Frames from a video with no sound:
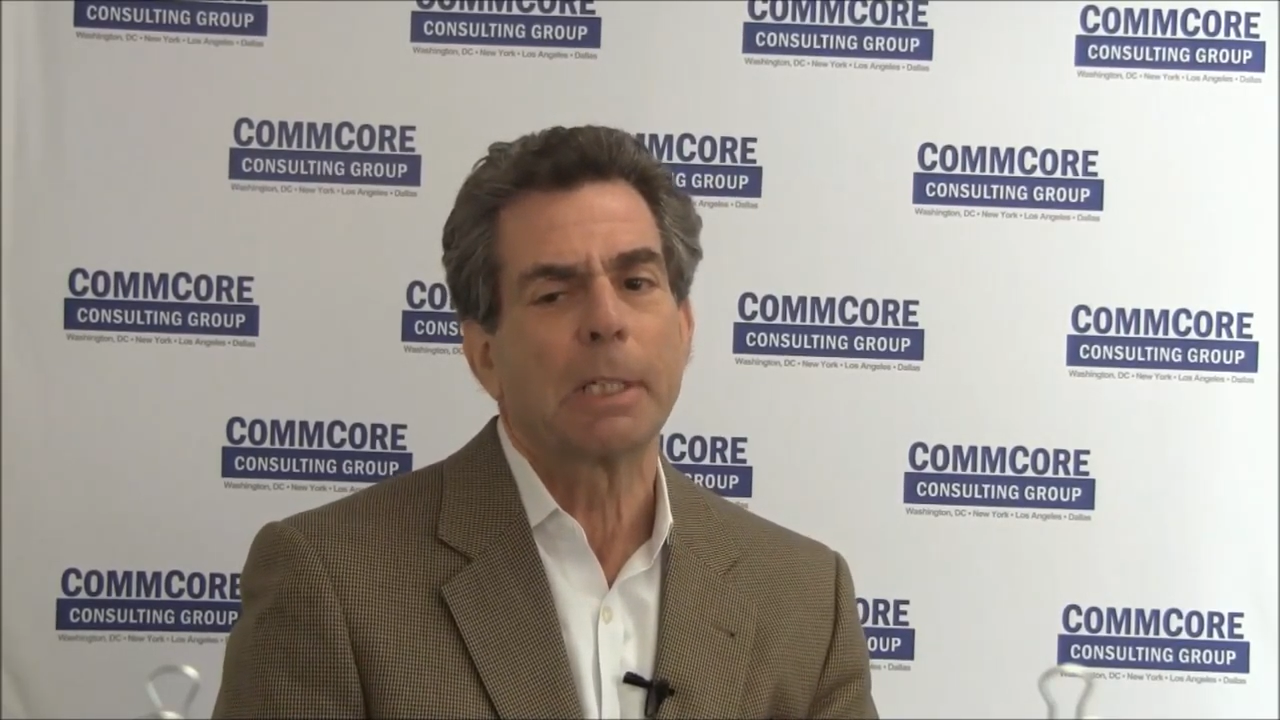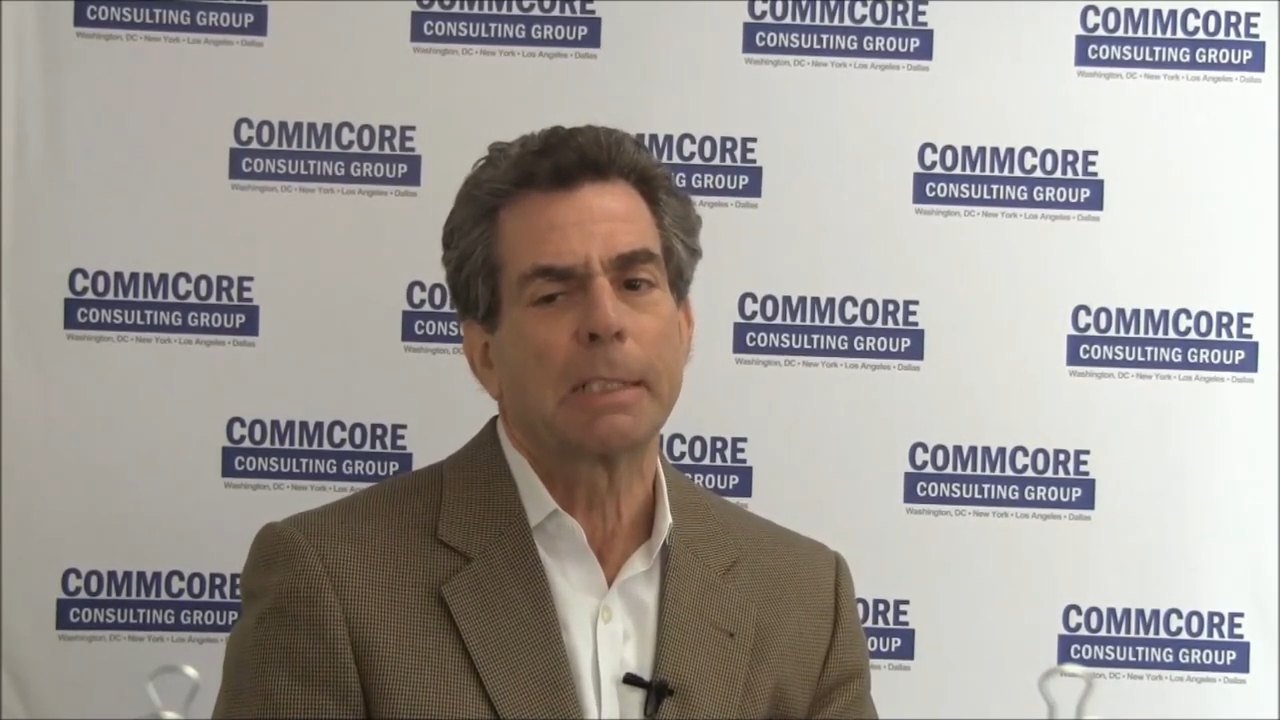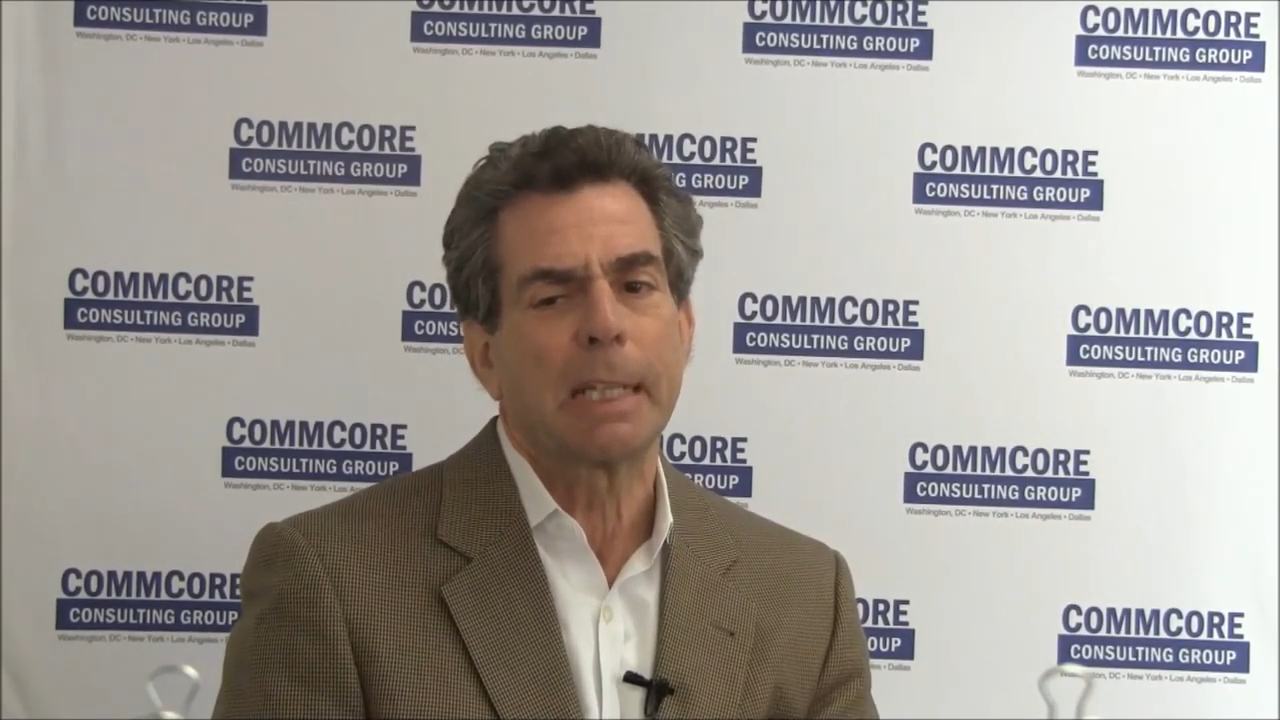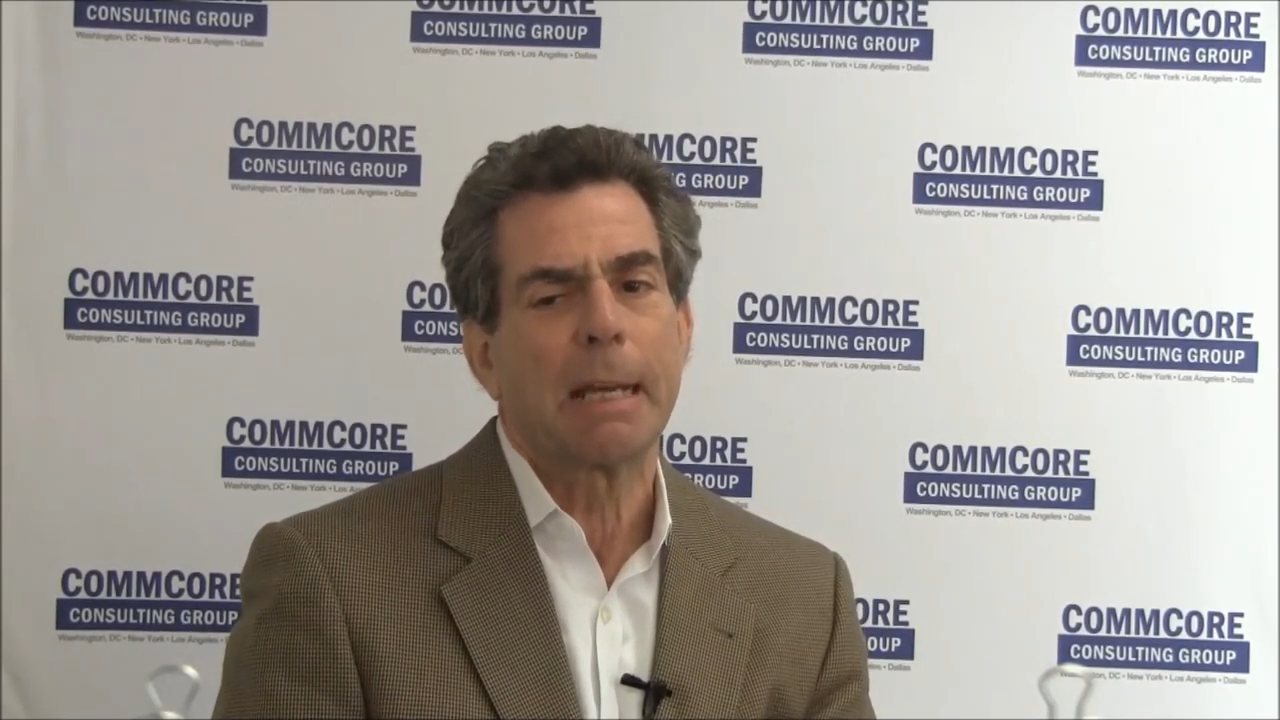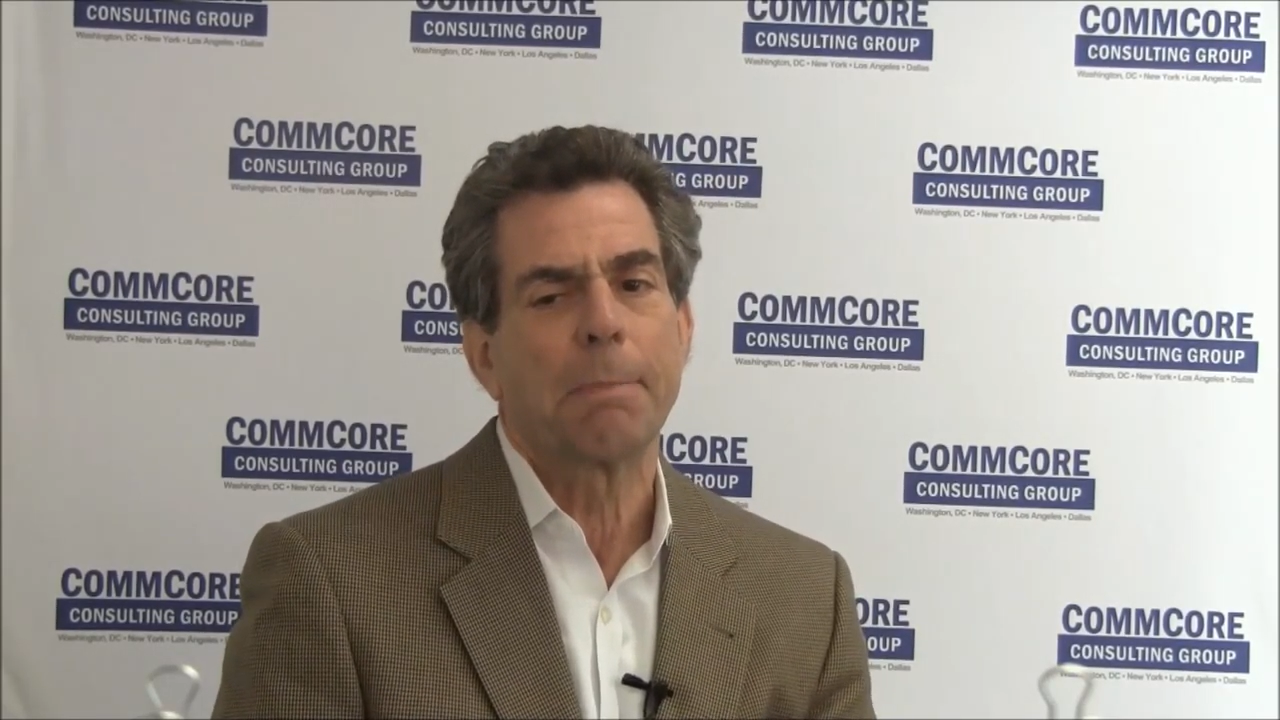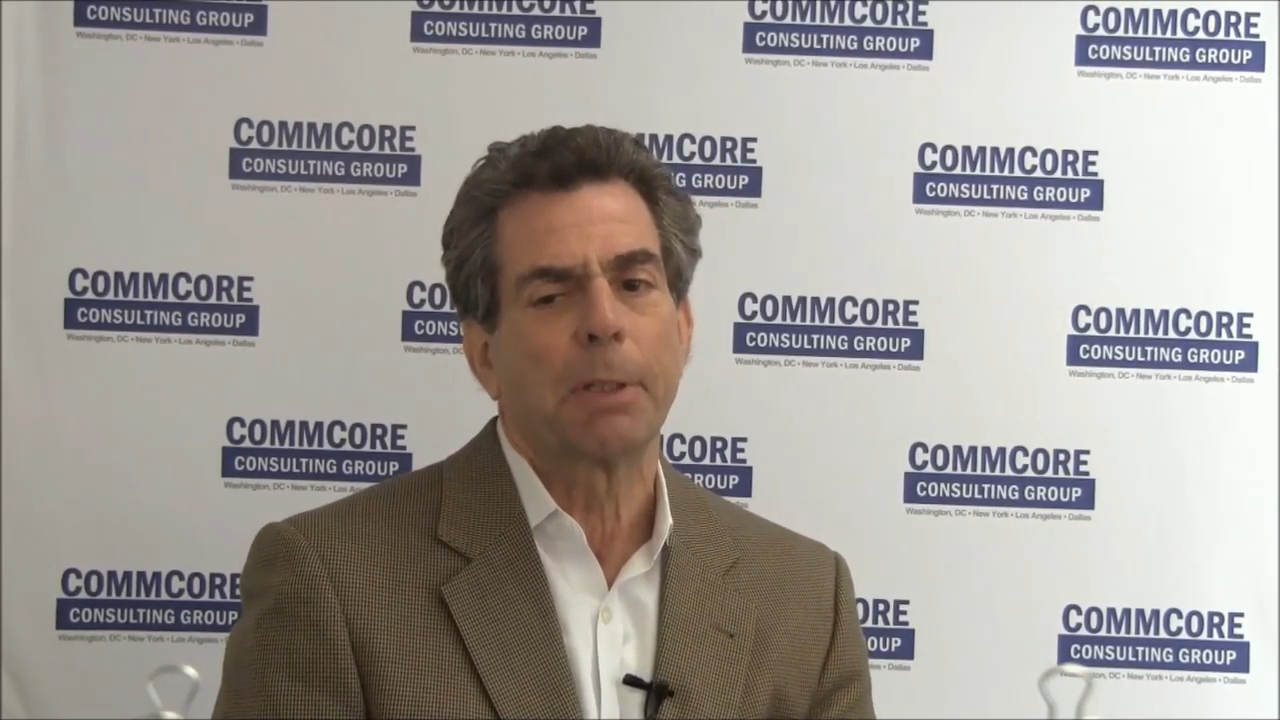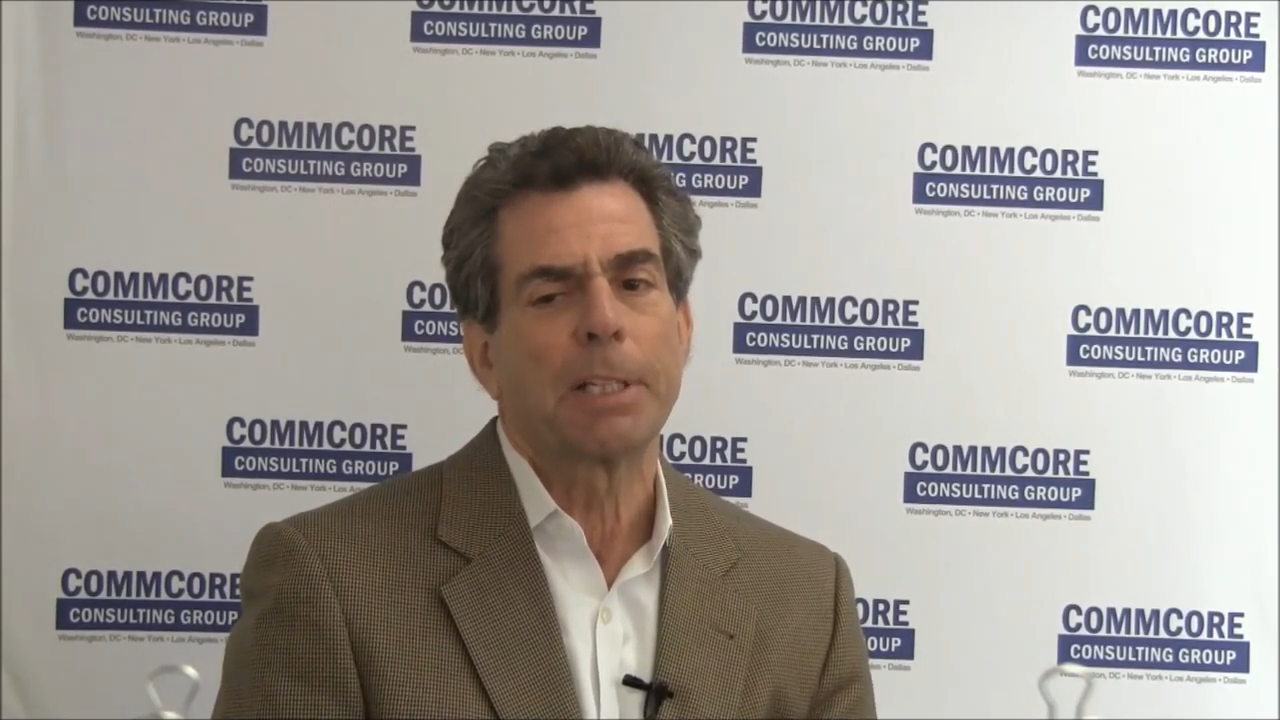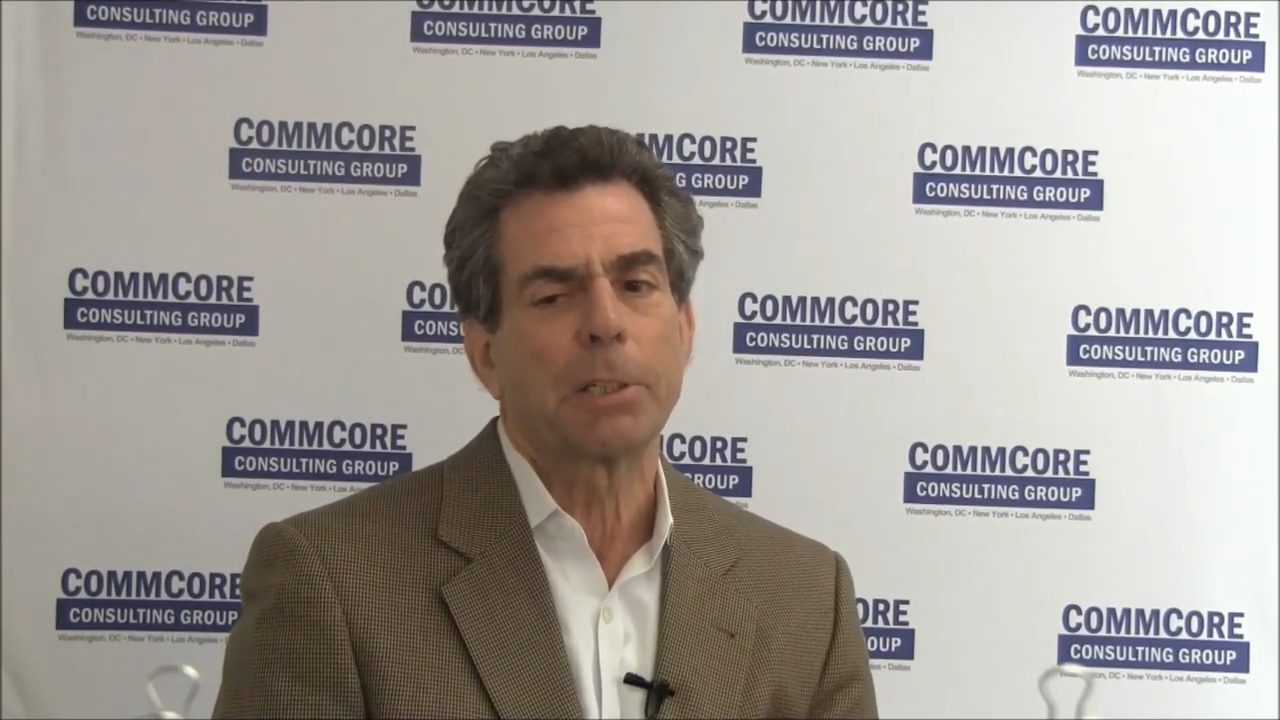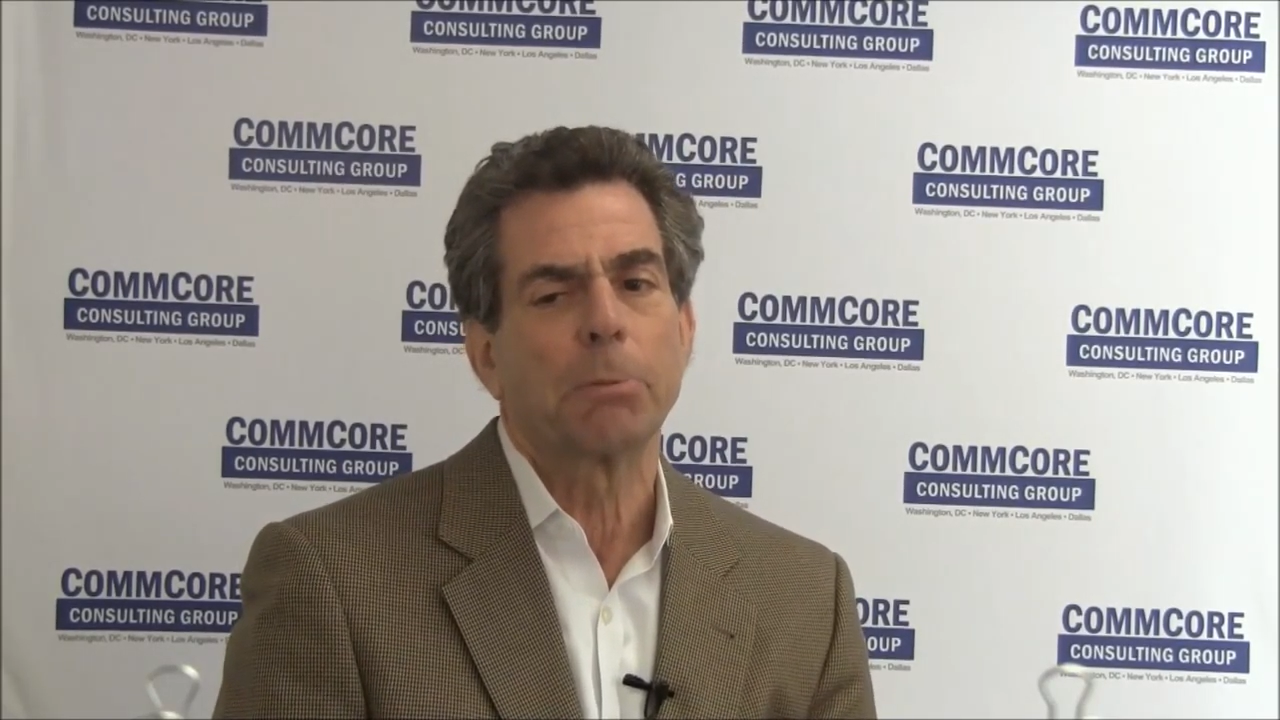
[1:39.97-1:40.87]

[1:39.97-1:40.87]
example as a